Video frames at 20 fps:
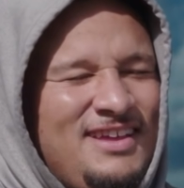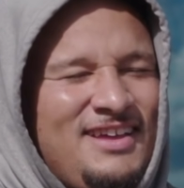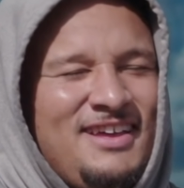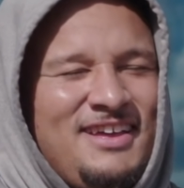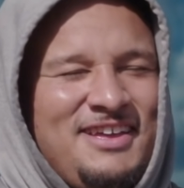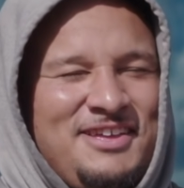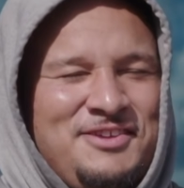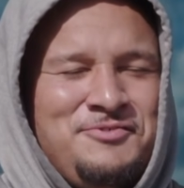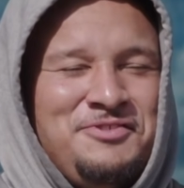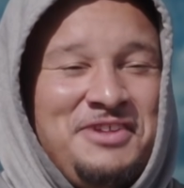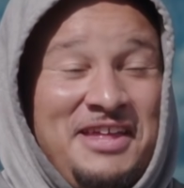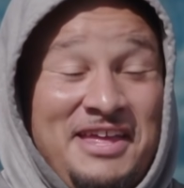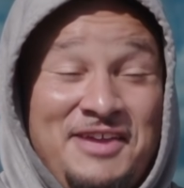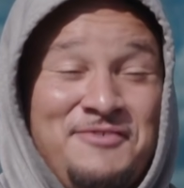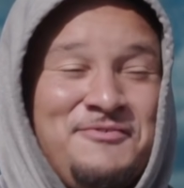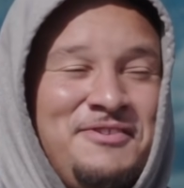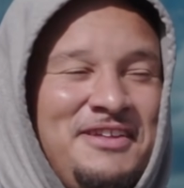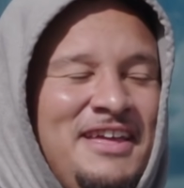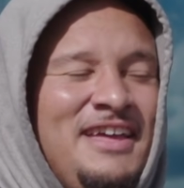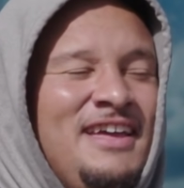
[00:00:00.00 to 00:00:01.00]
Uh, he was
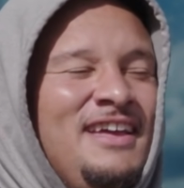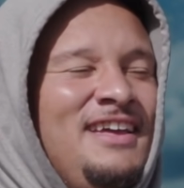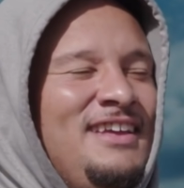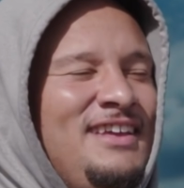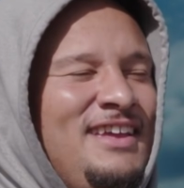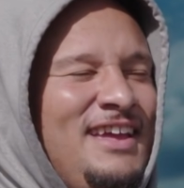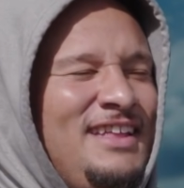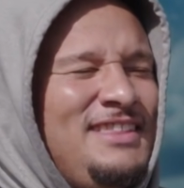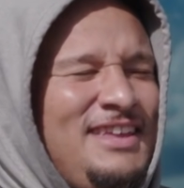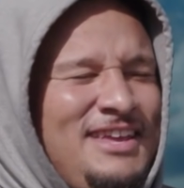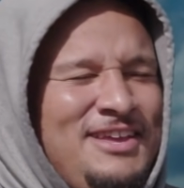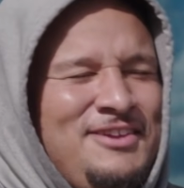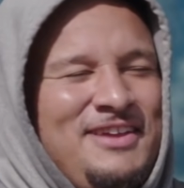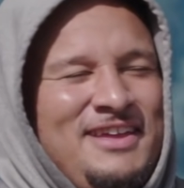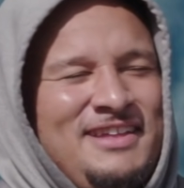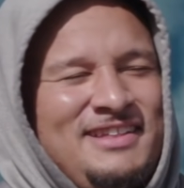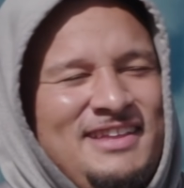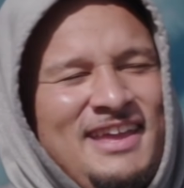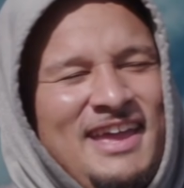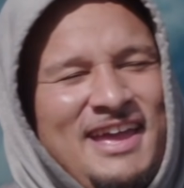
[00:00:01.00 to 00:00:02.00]
he was I think he,
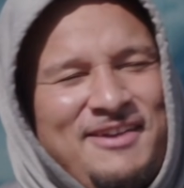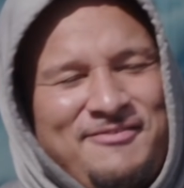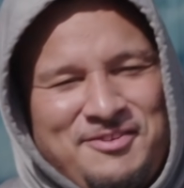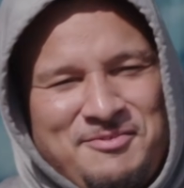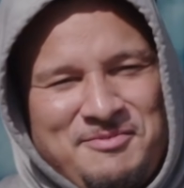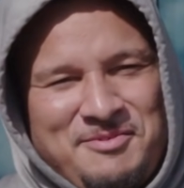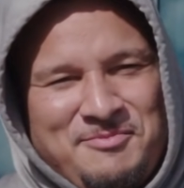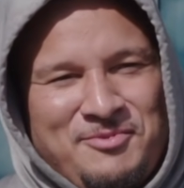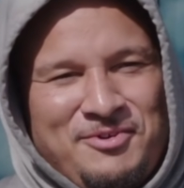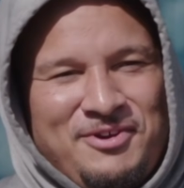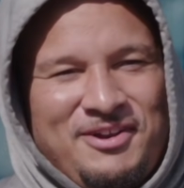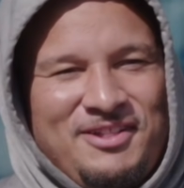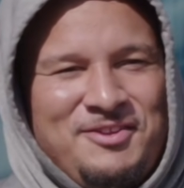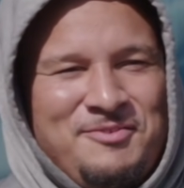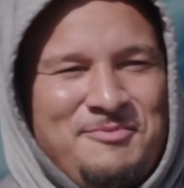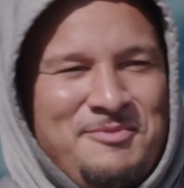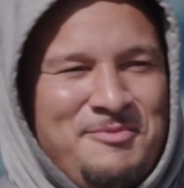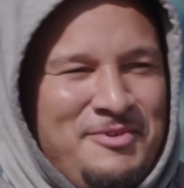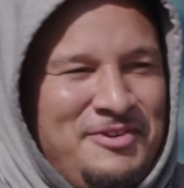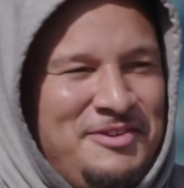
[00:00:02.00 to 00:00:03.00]
he did have a little bit more a
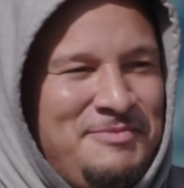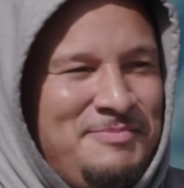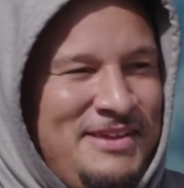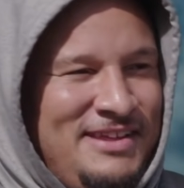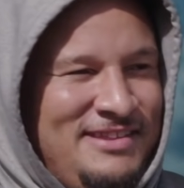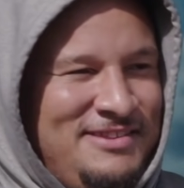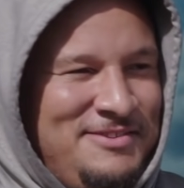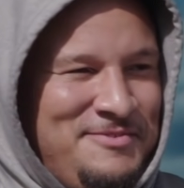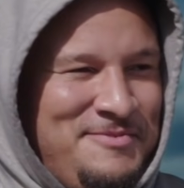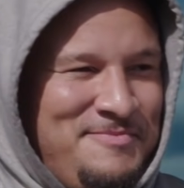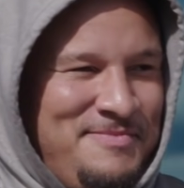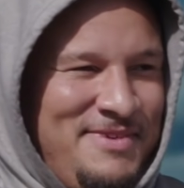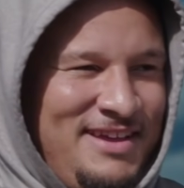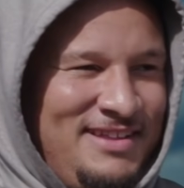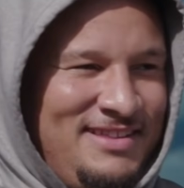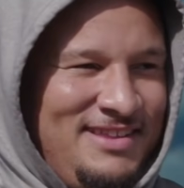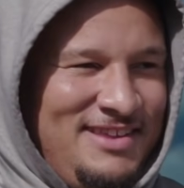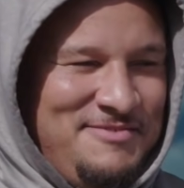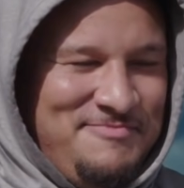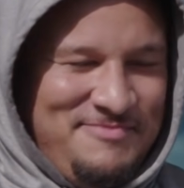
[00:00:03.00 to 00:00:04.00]
little bit more speed to him
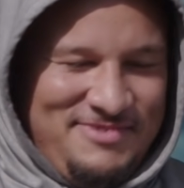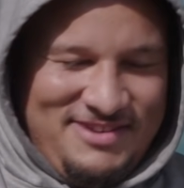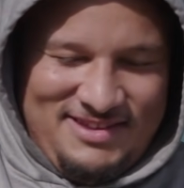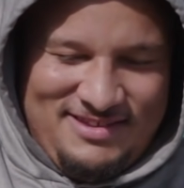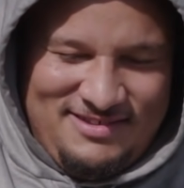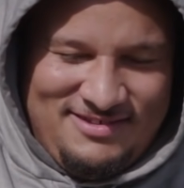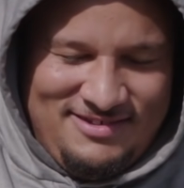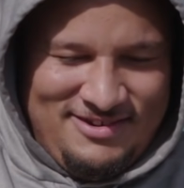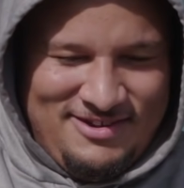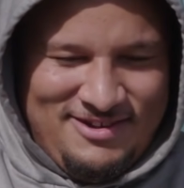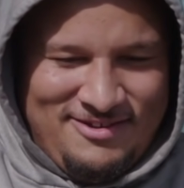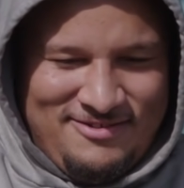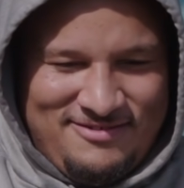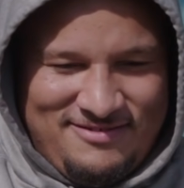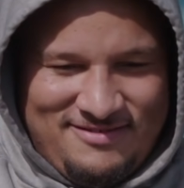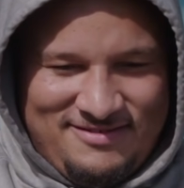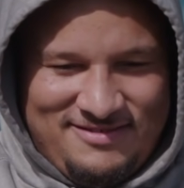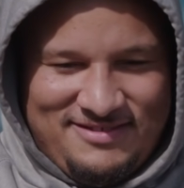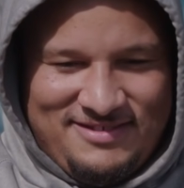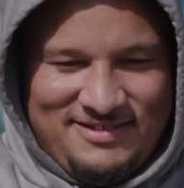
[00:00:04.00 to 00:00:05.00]
back then, but you know,
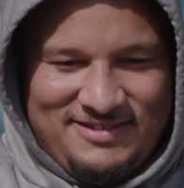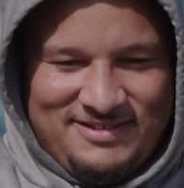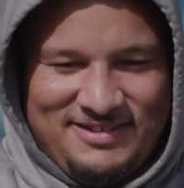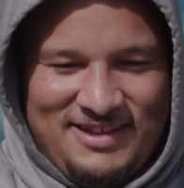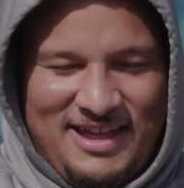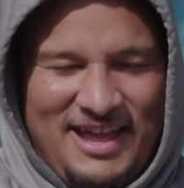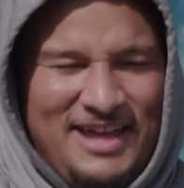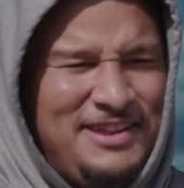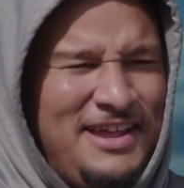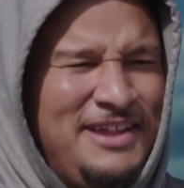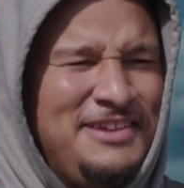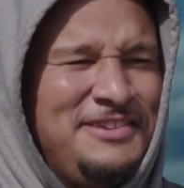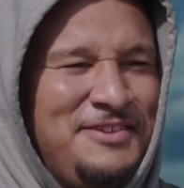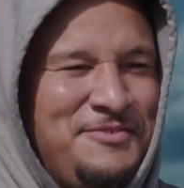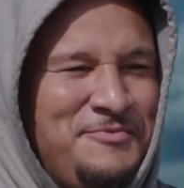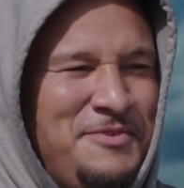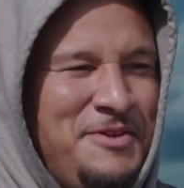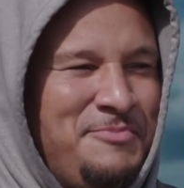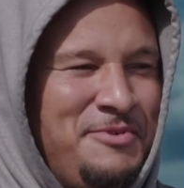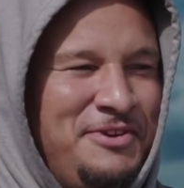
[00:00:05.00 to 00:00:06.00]
I, I
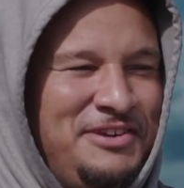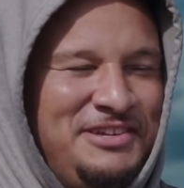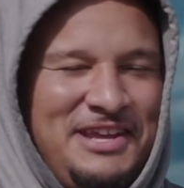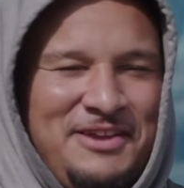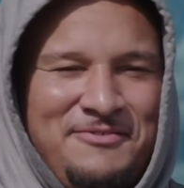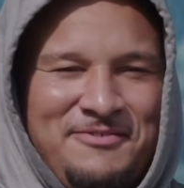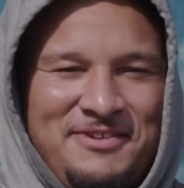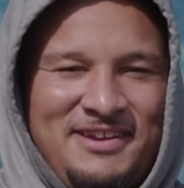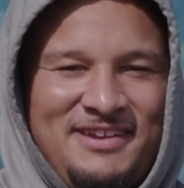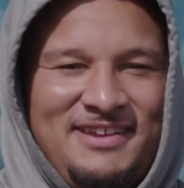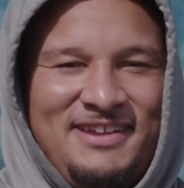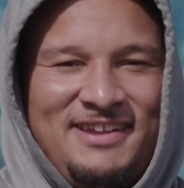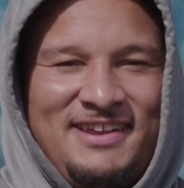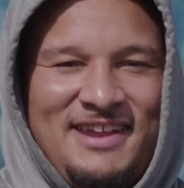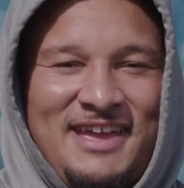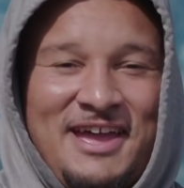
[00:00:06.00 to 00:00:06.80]
still we appreciate what he did.